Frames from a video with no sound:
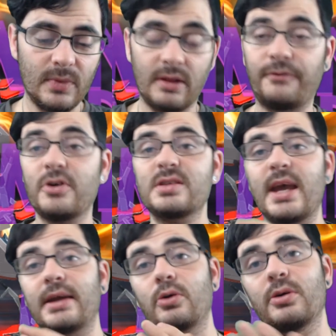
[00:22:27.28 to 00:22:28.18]
The first
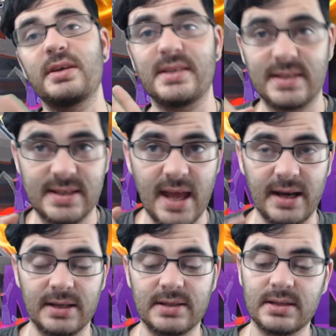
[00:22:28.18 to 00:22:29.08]
category is
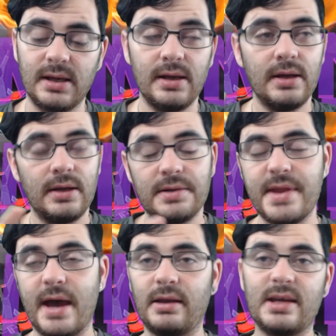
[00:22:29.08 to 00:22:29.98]
aesthetics.
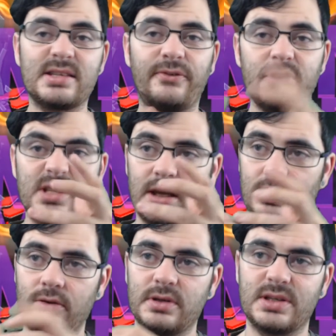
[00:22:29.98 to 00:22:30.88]
Now, guys, the first thing I
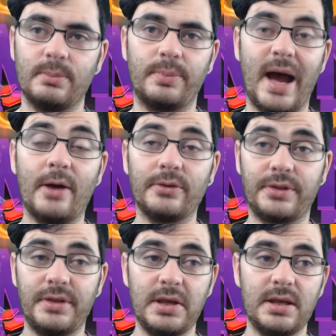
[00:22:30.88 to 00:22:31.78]
notice about
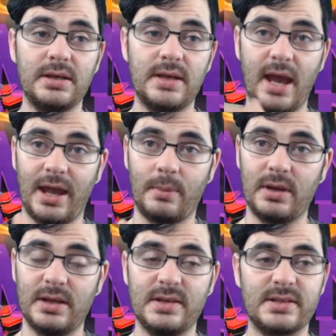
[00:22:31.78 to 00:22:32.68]
the game
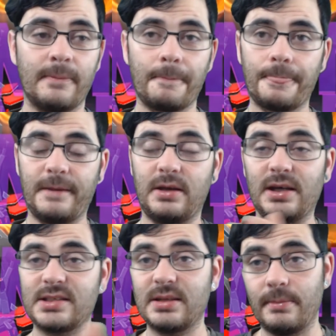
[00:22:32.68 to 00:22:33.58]
is the
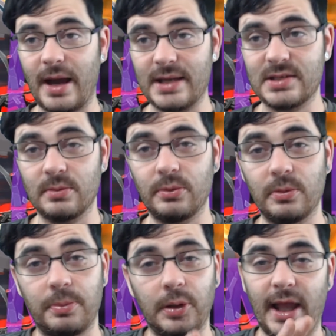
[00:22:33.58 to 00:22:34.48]

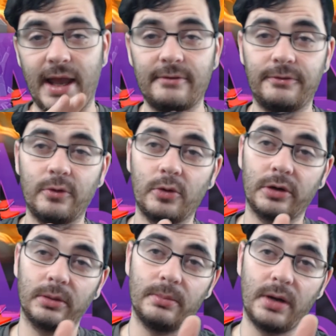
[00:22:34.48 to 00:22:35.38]
customizable
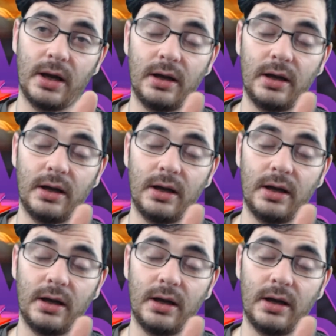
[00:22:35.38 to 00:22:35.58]
platform